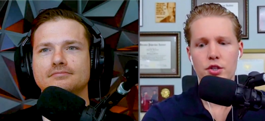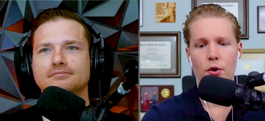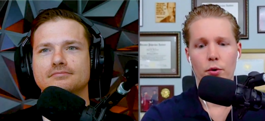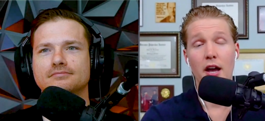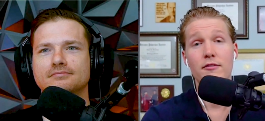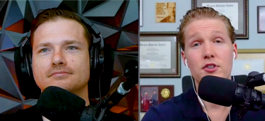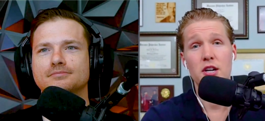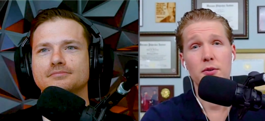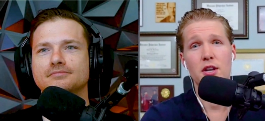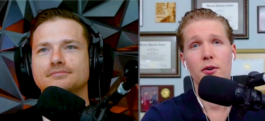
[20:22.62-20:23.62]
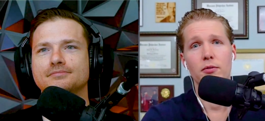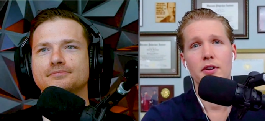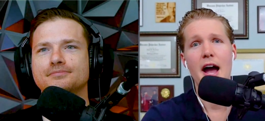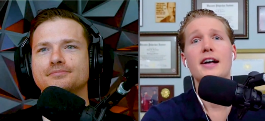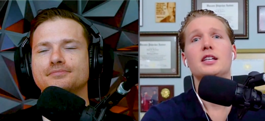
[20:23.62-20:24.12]
Speaker 1: So Kev shouts out,
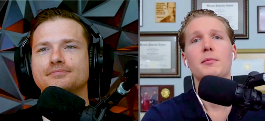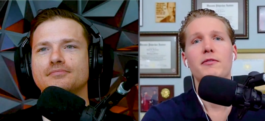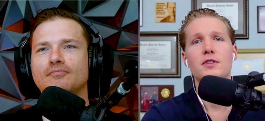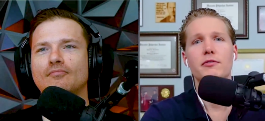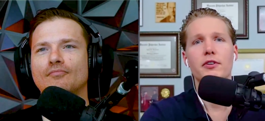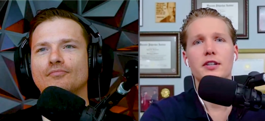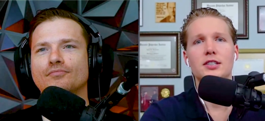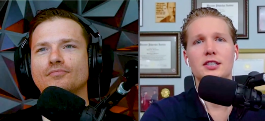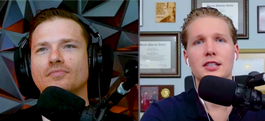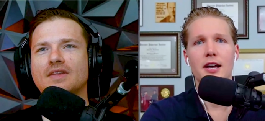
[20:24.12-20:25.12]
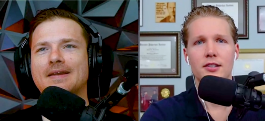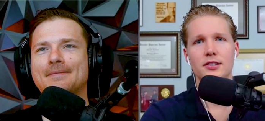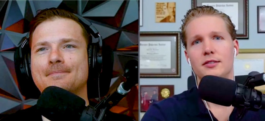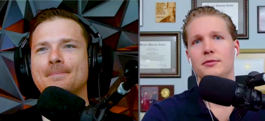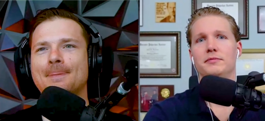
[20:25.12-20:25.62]
ask him if he's afraid of
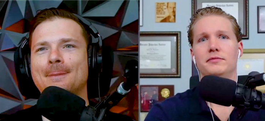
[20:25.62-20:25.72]
success.